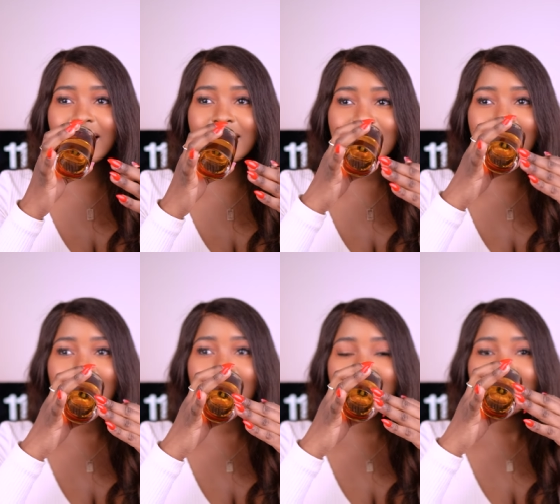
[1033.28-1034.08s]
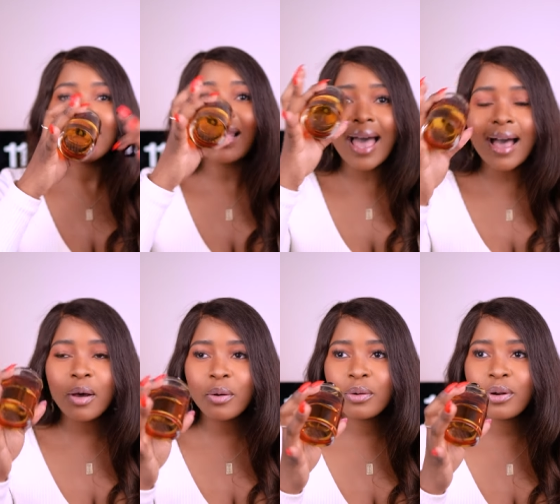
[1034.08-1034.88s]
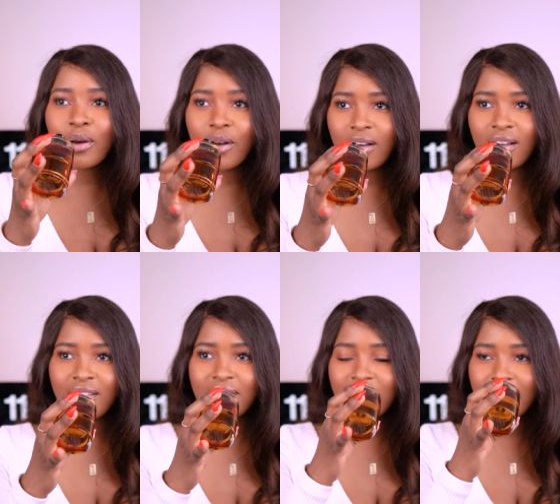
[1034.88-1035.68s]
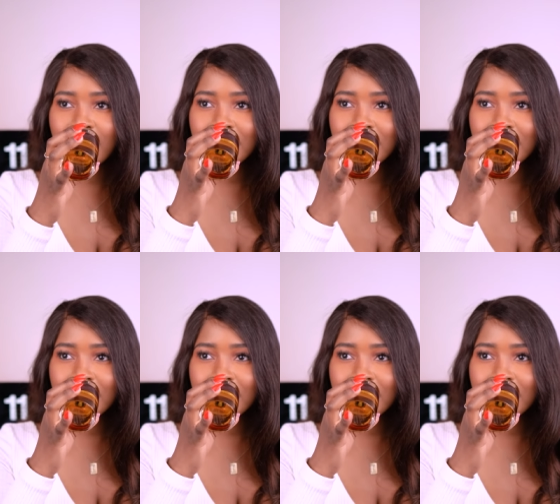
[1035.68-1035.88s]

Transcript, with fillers: It's a cloud of